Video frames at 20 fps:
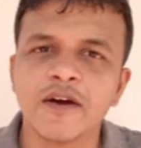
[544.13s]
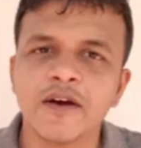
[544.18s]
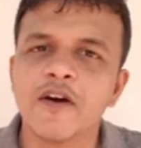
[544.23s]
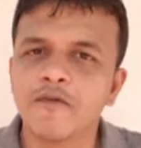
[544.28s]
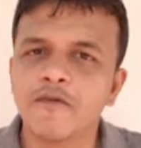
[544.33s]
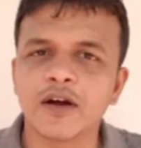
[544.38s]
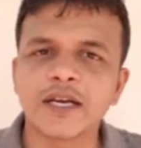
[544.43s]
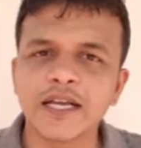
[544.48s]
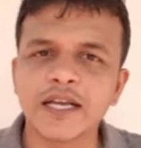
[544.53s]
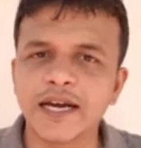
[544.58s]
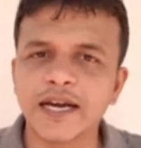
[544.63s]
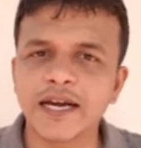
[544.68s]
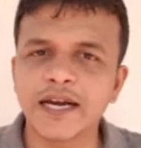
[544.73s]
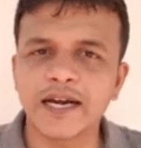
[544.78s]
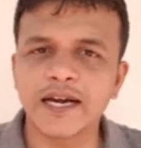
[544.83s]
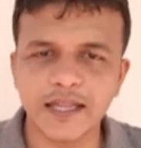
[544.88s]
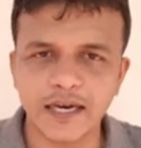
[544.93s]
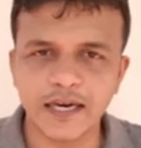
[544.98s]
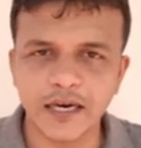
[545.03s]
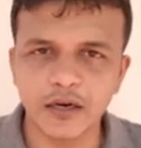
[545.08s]
for t greater
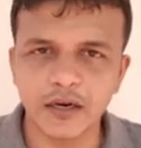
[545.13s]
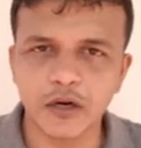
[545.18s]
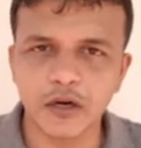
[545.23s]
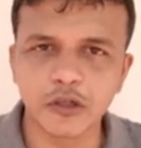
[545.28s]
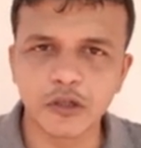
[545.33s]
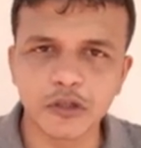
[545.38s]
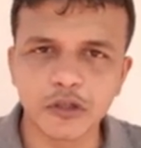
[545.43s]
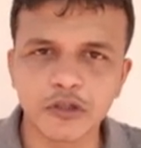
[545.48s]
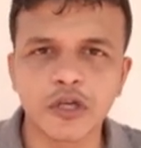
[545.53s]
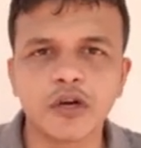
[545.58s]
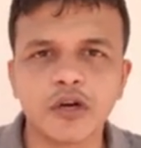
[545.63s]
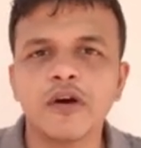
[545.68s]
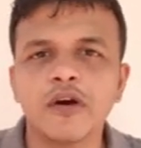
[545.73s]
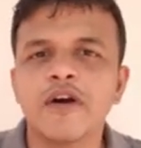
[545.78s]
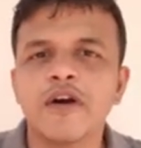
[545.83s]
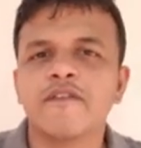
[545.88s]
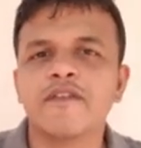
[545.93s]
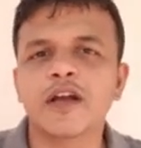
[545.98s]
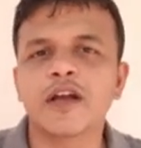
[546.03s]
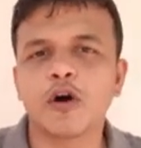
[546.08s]
than or equal to
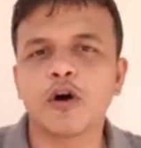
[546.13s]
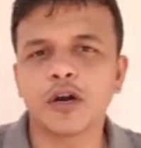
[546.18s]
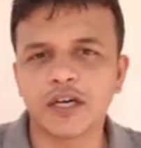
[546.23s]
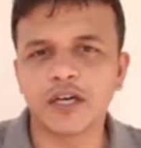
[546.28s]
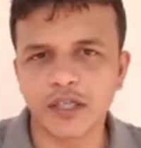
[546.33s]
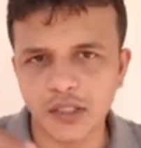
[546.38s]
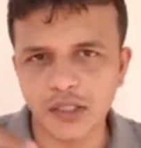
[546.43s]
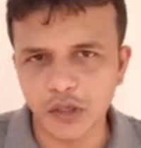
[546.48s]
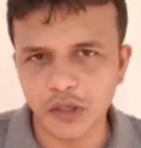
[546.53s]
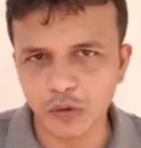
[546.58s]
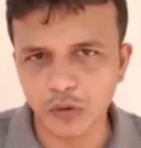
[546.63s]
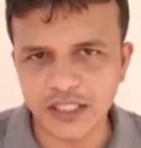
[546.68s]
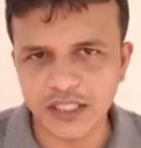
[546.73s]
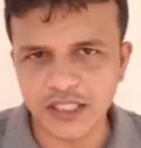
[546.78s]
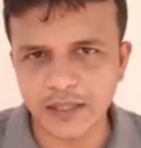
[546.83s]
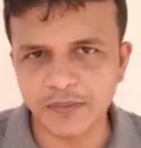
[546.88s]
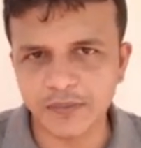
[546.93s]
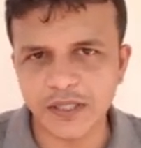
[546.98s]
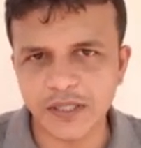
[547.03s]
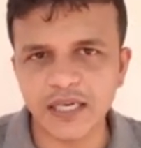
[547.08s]
0, we call it as a unit
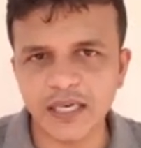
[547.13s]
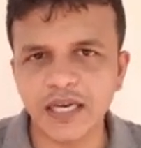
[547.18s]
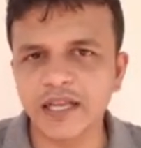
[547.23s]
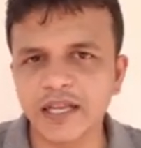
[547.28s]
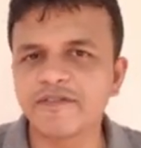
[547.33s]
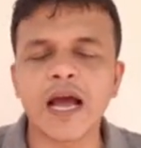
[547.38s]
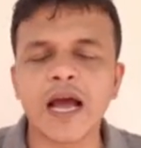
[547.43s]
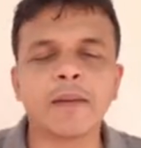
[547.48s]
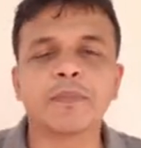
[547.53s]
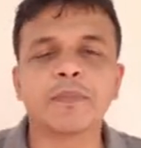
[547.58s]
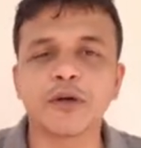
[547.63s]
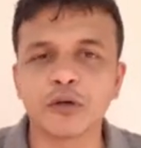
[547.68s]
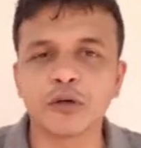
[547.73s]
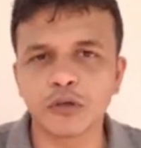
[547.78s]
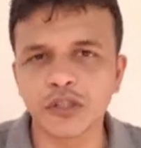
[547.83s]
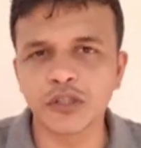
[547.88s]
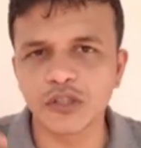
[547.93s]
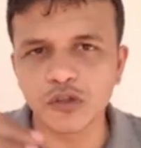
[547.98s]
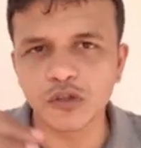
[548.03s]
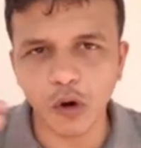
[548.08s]
step signal. If the amplitude
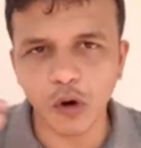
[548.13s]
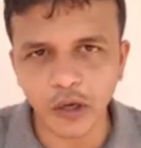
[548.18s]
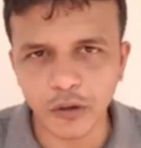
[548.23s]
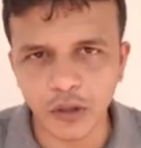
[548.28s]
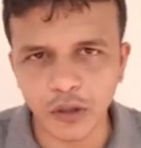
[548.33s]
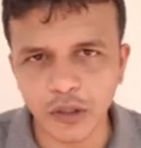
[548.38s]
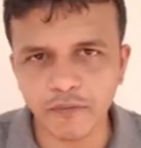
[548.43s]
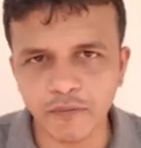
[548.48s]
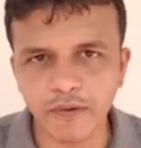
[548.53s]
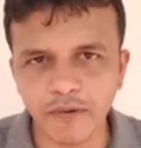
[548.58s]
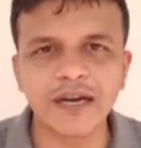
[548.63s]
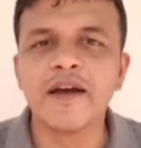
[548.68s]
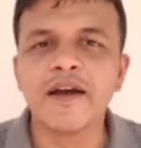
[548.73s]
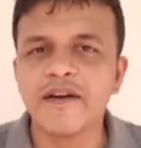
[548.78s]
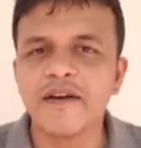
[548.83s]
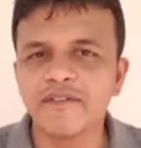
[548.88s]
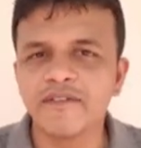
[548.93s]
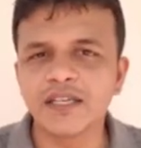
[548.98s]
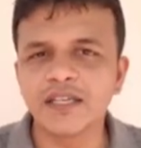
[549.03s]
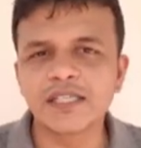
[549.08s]
is not equal to 1,
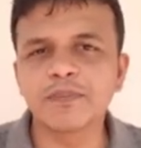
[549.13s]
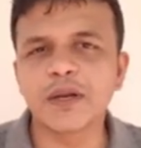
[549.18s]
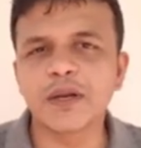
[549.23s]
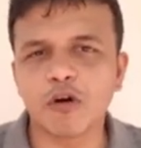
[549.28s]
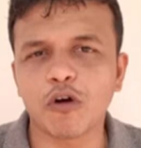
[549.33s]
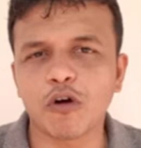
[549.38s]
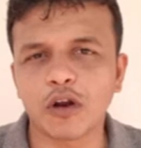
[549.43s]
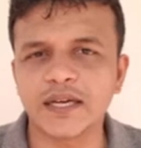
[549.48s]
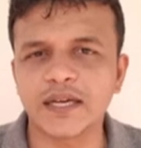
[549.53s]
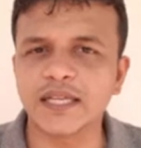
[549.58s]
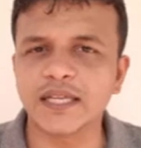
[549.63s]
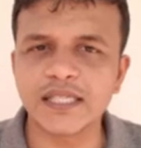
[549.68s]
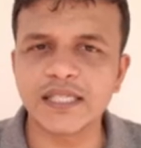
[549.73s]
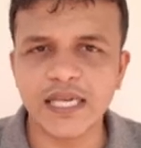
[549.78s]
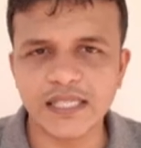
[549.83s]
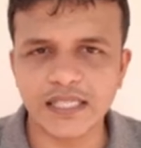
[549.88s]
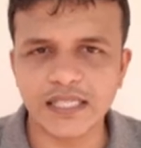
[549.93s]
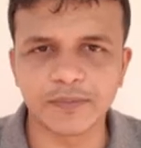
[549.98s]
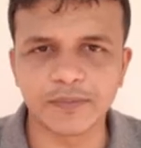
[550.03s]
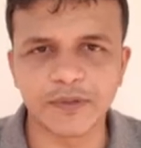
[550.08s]
we simply call it
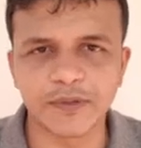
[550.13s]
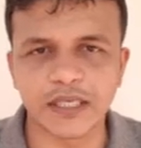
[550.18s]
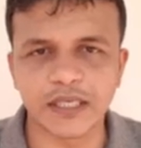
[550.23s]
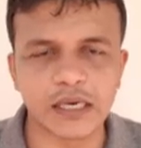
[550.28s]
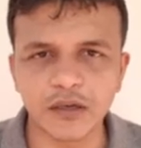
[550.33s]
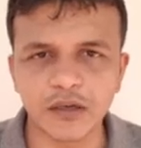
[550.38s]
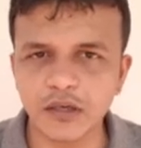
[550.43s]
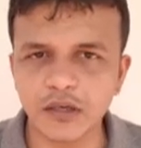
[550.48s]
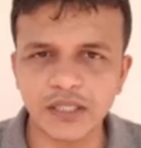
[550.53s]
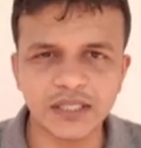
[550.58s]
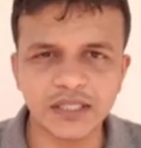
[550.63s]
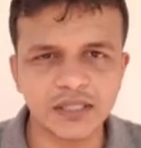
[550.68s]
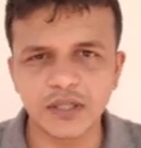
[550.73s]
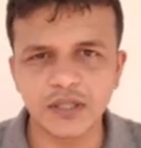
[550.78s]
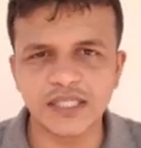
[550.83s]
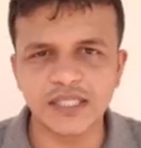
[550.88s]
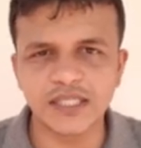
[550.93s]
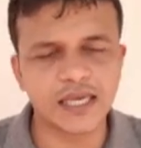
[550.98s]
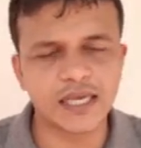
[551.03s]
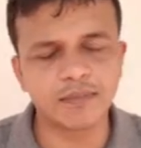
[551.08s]
as step signal. Okay, so
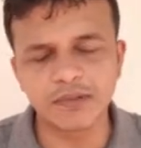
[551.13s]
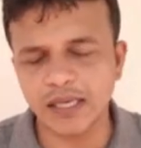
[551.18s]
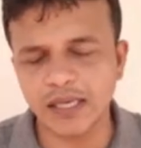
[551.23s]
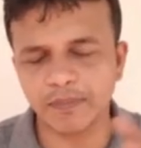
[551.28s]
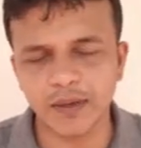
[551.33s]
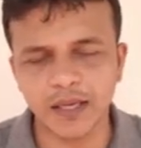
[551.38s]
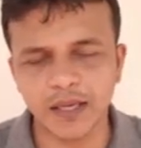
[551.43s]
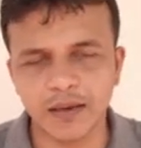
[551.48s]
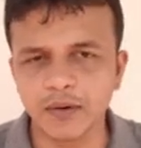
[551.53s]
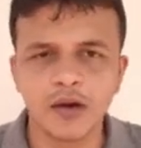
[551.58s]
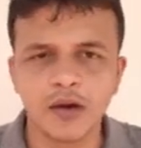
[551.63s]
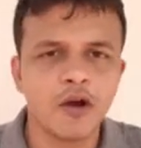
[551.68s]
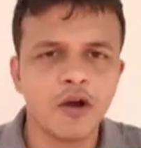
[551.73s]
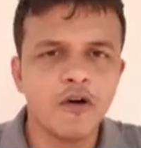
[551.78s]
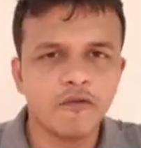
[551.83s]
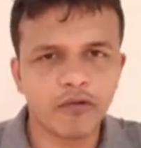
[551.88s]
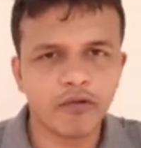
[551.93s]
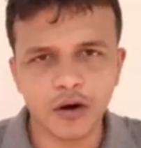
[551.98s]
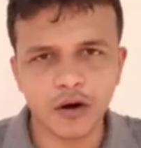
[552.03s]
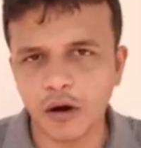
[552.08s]
the same is applicable
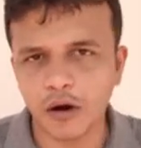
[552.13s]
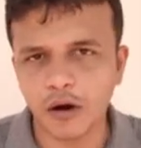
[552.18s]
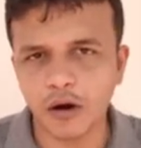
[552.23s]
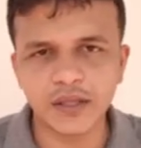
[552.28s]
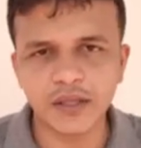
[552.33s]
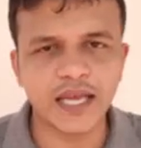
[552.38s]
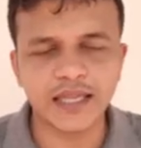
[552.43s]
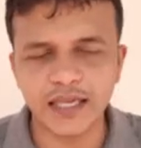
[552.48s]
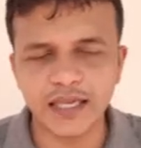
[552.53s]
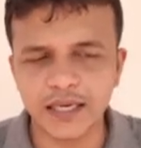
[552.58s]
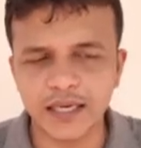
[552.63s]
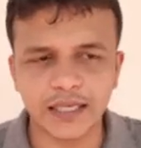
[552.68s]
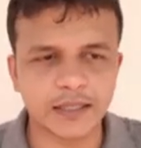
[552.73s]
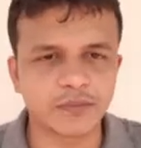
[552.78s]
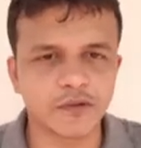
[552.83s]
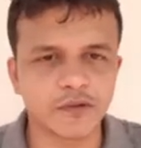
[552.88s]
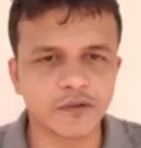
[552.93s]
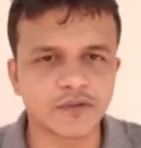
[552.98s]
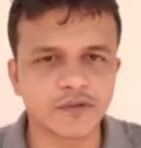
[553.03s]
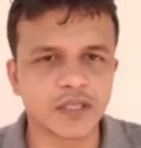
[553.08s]
for all the other
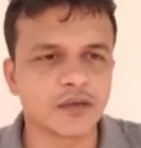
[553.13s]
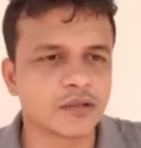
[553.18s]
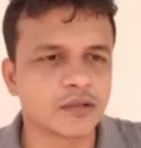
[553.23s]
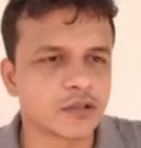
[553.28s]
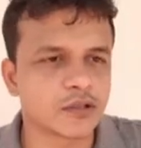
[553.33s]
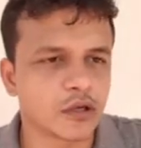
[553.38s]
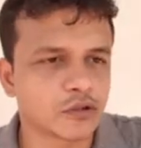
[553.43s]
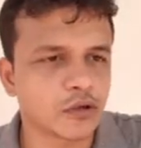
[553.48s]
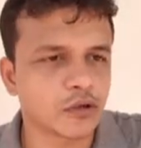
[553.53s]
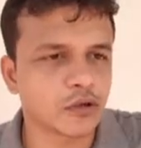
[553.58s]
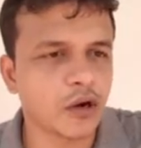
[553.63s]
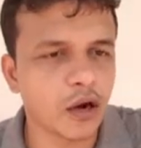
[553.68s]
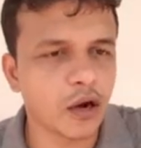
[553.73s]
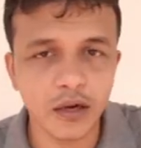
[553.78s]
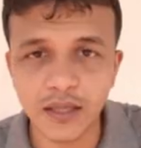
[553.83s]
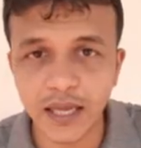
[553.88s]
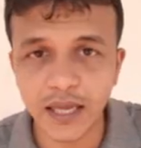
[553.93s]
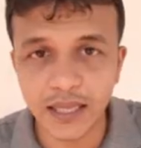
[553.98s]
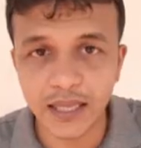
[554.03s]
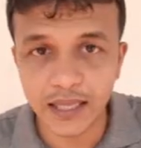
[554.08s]
types of signals also, or
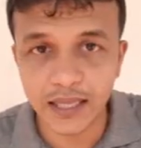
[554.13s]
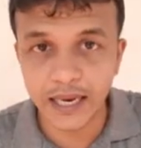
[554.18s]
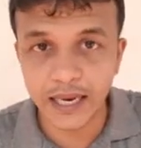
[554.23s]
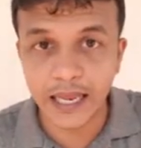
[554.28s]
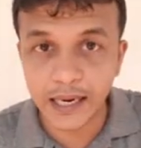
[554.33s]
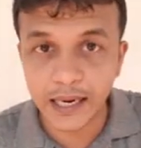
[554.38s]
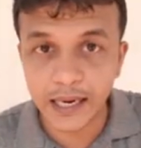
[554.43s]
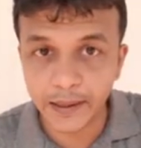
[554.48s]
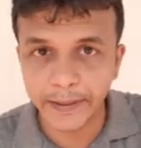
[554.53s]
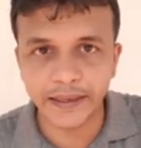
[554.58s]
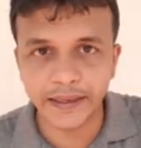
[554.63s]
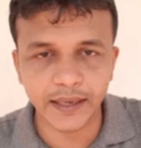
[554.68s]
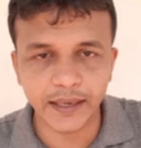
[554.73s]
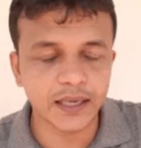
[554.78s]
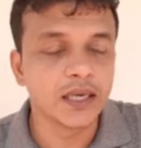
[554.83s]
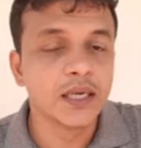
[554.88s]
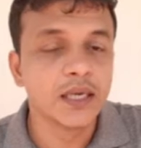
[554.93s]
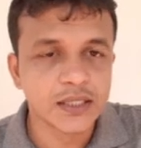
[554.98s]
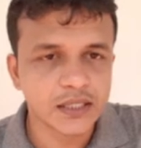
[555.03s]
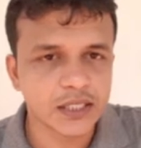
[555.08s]
the other elementary
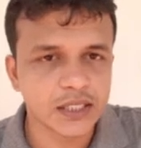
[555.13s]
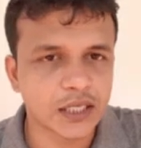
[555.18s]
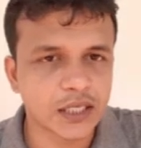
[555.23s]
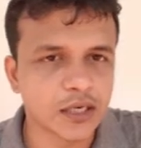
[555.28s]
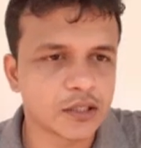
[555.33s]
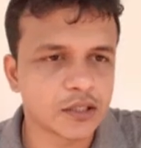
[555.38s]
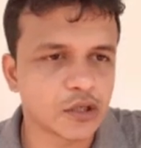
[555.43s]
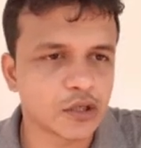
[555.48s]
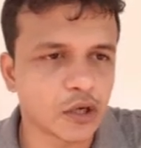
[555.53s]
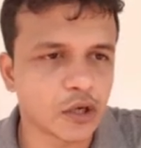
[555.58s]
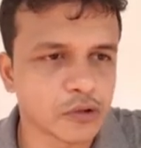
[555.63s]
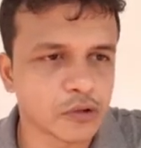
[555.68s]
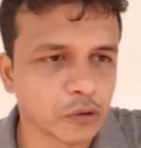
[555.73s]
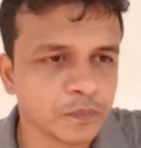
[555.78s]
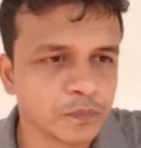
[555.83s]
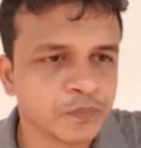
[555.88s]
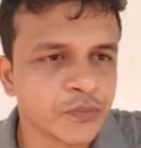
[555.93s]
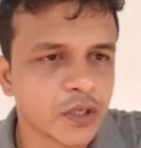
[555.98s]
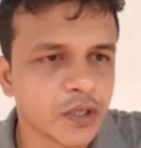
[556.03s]
signals also.